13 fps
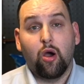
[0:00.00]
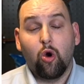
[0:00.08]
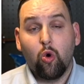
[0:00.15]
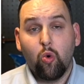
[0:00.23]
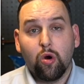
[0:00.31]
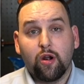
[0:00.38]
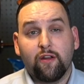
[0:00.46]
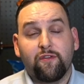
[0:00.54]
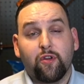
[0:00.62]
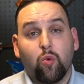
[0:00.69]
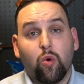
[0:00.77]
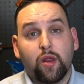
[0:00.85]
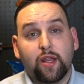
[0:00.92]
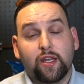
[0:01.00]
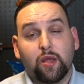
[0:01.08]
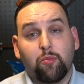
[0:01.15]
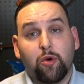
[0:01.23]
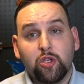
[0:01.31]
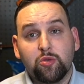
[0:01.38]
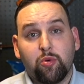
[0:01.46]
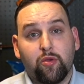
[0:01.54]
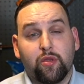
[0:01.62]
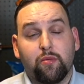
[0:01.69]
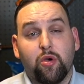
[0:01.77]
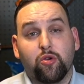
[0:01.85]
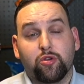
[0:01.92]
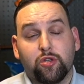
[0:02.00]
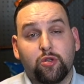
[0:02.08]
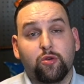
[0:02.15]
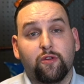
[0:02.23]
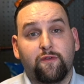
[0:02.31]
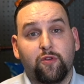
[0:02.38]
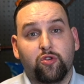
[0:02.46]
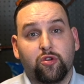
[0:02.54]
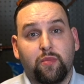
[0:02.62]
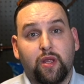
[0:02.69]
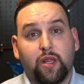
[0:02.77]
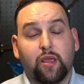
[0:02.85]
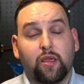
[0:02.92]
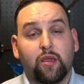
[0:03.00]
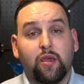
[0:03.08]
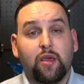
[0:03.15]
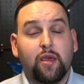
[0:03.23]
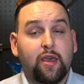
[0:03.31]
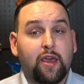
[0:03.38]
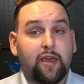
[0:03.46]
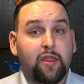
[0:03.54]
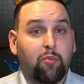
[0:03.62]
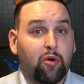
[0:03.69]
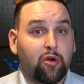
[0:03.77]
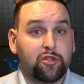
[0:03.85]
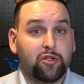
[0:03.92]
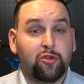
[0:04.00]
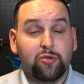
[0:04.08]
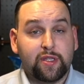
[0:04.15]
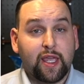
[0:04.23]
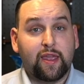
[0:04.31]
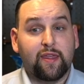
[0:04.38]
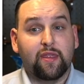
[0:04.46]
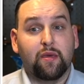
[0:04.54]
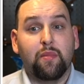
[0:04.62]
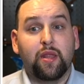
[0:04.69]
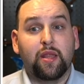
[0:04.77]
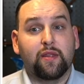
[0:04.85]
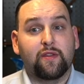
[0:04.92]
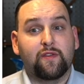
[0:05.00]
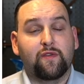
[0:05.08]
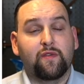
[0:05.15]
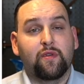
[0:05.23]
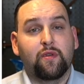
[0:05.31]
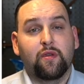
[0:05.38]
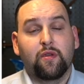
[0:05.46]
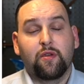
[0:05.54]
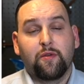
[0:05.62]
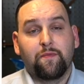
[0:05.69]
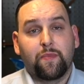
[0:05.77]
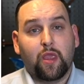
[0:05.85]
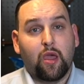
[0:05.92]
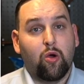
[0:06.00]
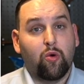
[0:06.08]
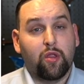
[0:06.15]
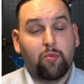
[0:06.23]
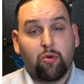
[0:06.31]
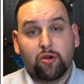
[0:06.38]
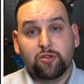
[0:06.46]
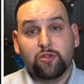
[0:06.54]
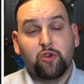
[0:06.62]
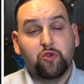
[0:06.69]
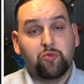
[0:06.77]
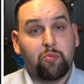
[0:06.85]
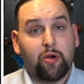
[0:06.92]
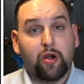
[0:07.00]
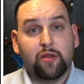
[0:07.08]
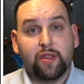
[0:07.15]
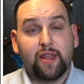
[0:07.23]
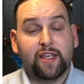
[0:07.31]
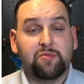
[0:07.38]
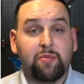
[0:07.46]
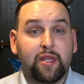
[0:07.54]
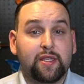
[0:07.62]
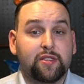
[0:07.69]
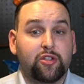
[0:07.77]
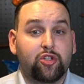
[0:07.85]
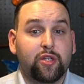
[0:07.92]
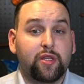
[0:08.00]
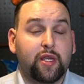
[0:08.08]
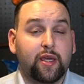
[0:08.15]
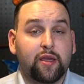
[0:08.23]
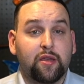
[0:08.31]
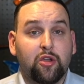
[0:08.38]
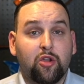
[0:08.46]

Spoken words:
Or if they're wanting to postpone the motion to a future meeting, and the person who's taking the minutes or the person who's preparing the next meeting's agenda